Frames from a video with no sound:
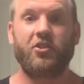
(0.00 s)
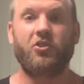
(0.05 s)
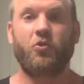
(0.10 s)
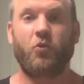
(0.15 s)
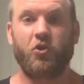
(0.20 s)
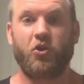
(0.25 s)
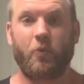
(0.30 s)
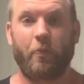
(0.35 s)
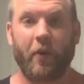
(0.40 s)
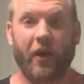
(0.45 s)

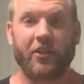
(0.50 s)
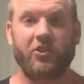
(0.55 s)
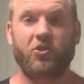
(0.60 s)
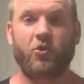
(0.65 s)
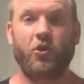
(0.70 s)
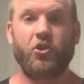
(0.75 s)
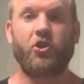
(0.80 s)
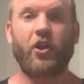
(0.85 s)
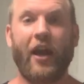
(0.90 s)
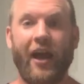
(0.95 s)
squeeze your butt,
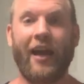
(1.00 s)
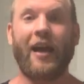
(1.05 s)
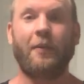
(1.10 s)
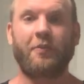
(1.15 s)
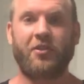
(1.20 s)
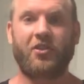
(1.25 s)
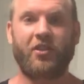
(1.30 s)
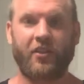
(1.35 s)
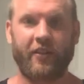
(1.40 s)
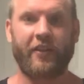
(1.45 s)
squeeze your
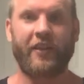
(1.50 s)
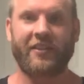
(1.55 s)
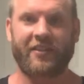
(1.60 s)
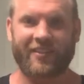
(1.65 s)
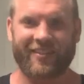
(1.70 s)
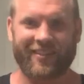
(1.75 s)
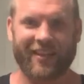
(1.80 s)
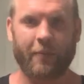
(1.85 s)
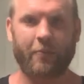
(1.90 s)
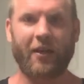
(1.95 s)
abs. That
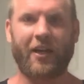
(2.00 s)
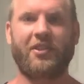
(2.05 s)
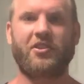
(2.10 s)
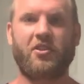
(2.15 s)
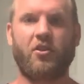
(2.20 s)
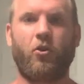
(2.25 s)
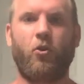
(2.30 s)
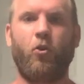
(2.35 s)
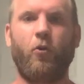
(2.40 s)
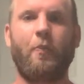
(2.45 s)
stabilizes
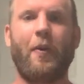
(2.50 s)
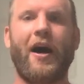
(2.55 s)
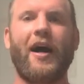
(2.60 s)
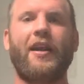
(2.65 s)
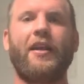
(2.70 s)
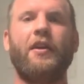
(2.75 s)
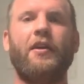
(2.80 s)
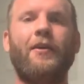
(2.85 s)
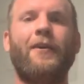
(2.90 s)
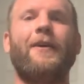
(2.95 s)
the whole
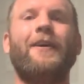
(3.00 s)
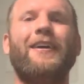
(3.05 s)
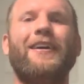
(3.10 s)
body.